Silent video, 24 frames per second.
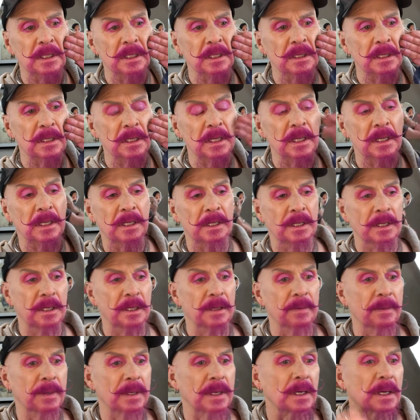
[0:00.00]
like that.
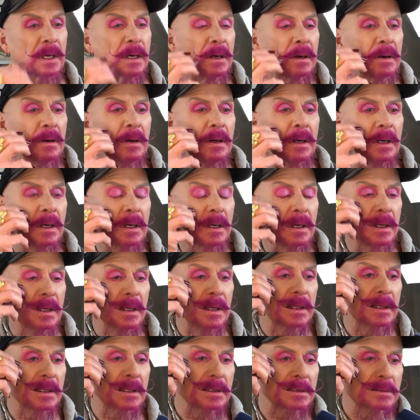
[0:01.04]
There we go.
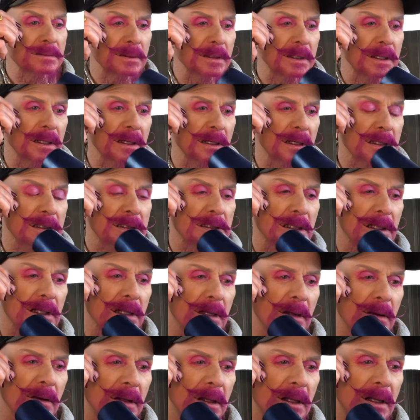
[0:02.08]
This one here looks a
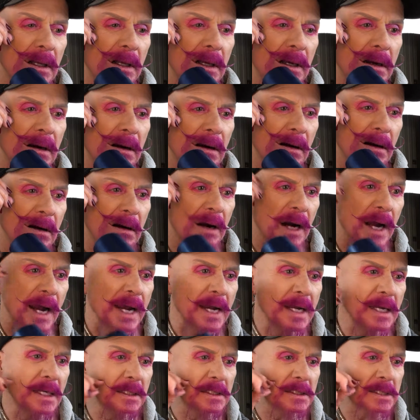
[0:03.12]
little
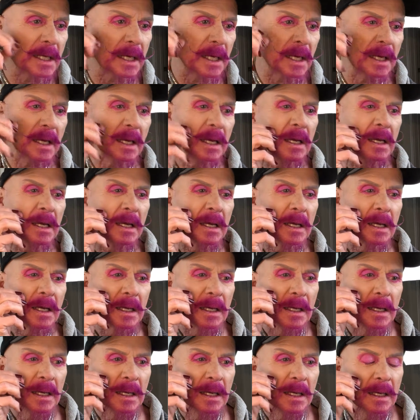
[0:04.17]
crazy.
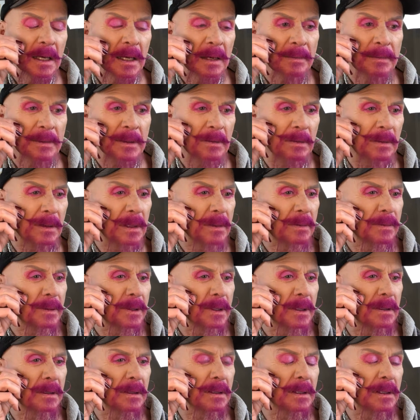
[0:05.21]
I'm going to work with
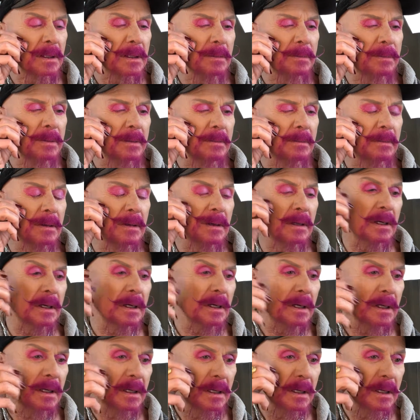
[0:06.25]
her a little bit more.